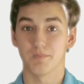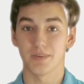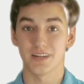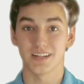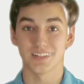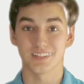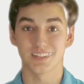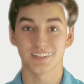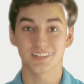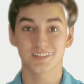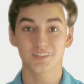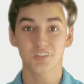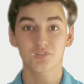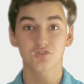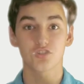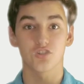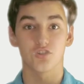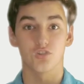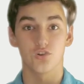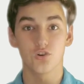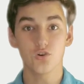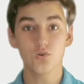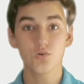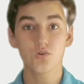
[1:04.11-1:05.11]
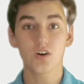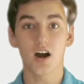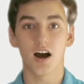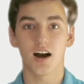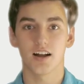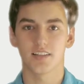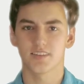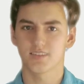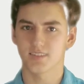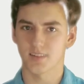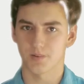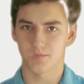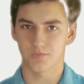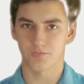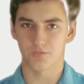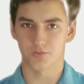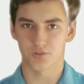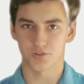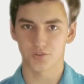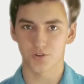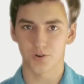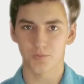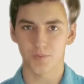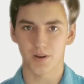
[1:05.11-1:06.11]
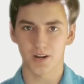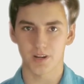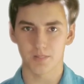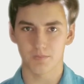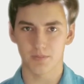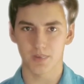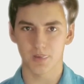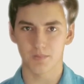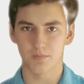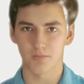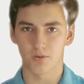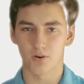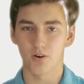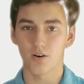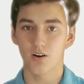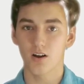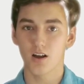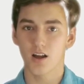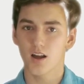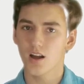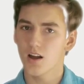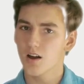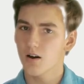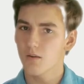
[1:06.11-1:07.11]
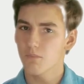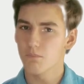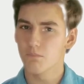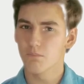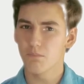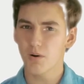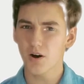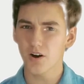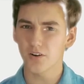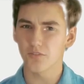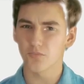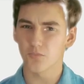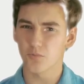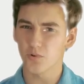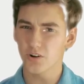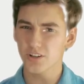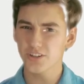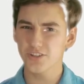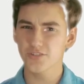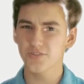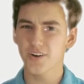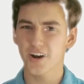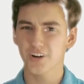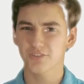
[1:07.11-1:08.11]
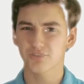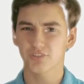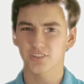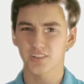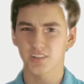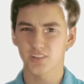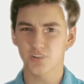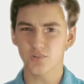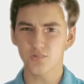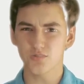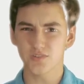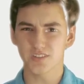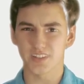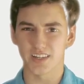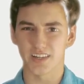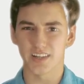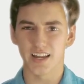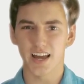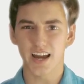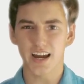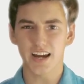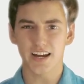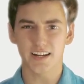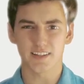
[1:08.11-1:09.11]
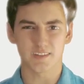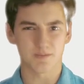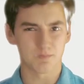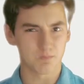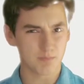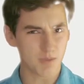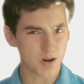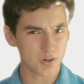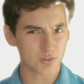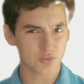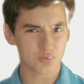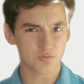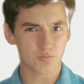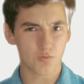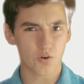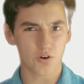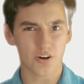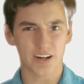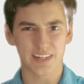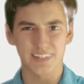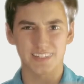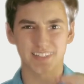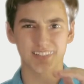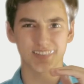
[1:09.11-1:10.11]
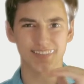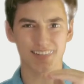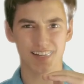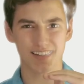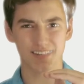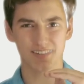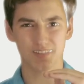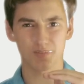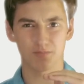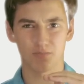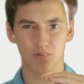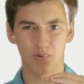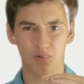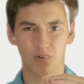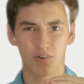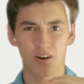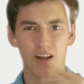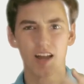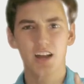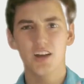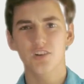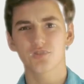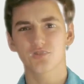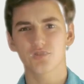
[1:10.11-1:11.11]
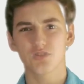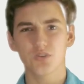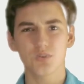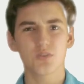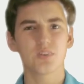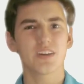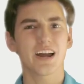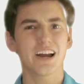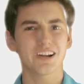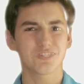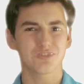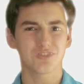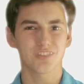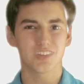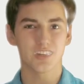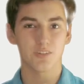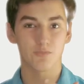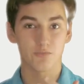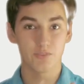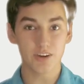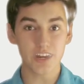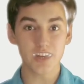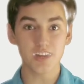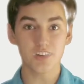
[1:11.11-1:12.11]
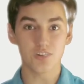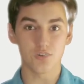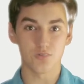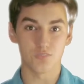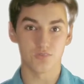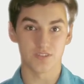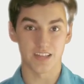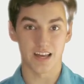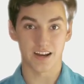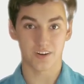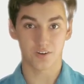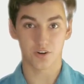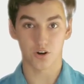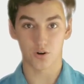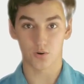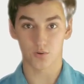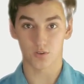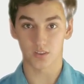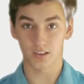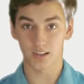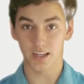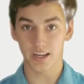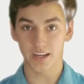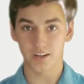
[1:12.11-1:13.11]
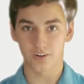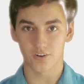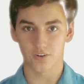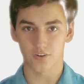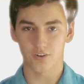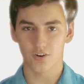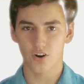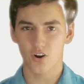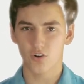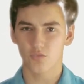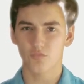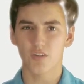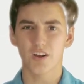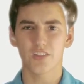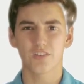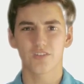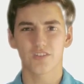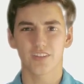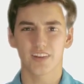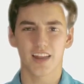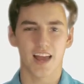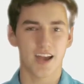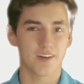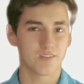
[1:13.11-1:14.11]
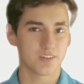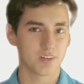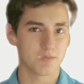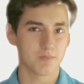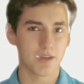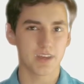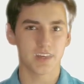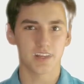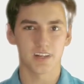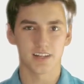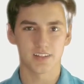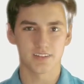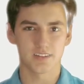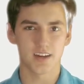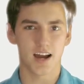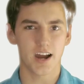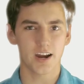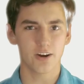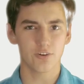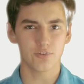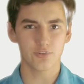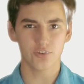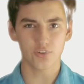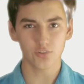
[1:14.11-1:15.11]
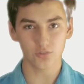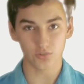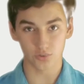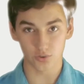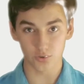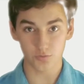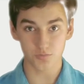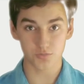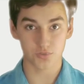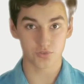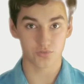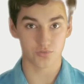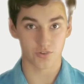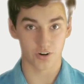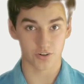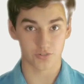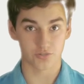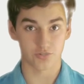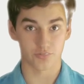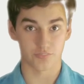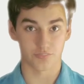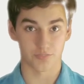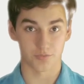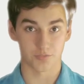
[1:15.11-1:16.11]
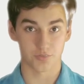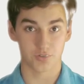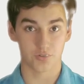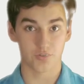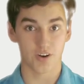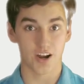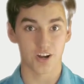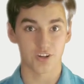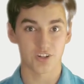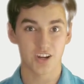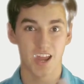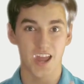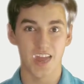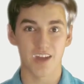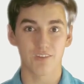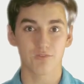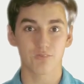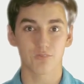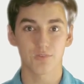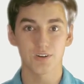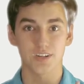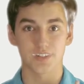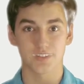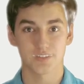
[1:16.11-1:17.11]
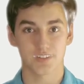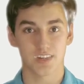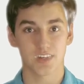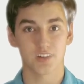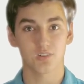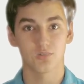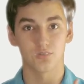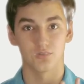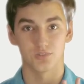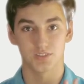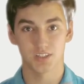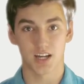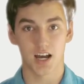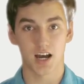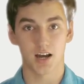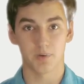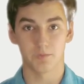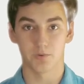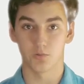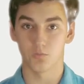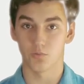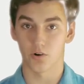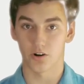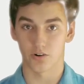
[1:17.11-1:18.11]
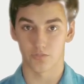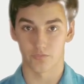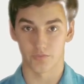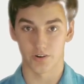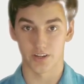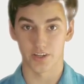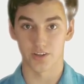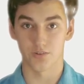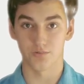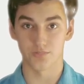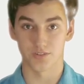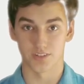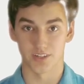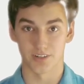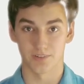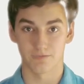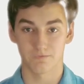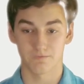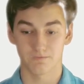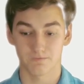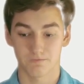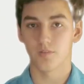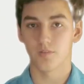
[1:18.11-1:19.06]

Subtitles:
because it's such a new concept for so many people, but once you actually use it, it's much more extensible, so you can actually reuse that code later, rather than having to make an entire new loop structure from scratch every single time you want to reuse it.